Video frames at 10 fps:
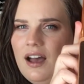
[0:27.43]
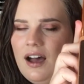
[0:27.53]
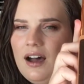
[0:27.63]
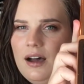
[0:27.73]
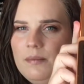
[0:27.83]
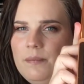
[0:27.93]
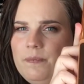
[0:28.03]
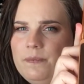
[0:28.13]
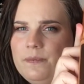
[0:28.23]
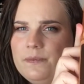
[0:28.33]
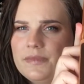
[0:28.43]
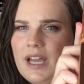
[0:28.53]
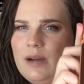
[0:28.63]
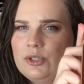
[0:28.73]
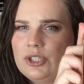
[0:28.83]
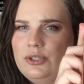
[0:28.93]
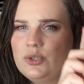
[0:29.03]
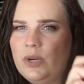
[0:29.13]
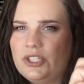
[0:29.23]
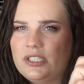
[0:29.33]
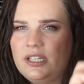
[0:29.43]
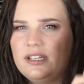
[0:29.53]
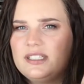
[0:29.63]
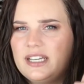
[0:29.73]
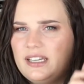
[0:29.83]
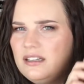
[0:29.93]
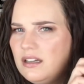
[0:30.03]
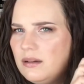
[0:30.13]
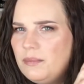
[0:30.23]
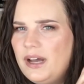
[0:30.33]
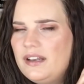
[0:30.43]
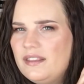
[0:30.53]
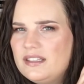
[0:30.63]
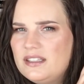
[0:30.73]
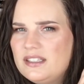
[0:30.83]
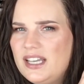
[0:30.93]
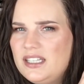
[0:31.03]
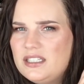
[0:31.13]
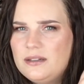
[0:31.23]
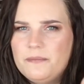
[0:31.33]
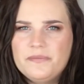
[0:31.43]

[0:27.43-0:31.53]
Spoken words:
I will show you swatches here in a second, but this is it.